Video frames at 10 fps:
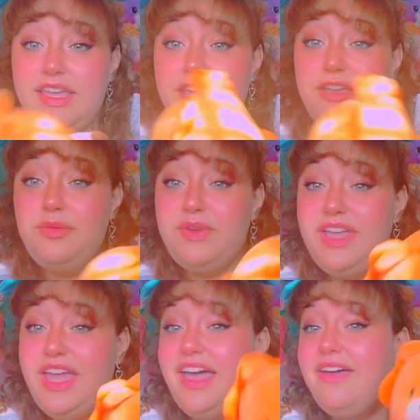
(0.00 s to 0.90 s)
Here
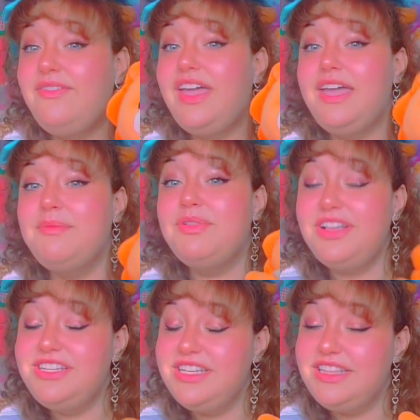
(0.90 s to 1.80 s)
we have a
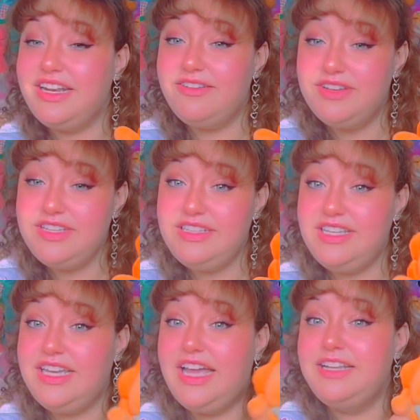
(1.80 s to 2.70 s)
plushie that I
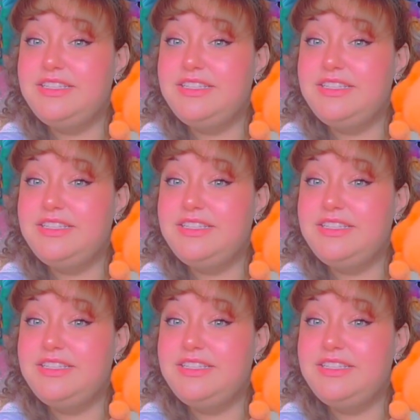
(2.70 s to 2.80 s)
recently got.